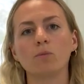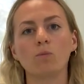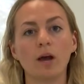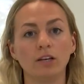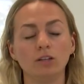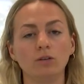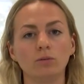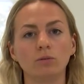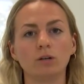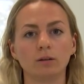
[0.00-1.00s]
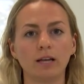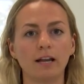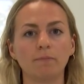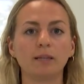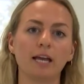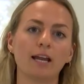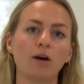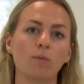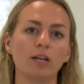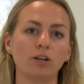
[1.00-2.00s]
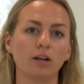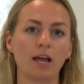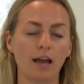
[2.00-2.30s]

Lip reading: when you, or kind of plan out when you're going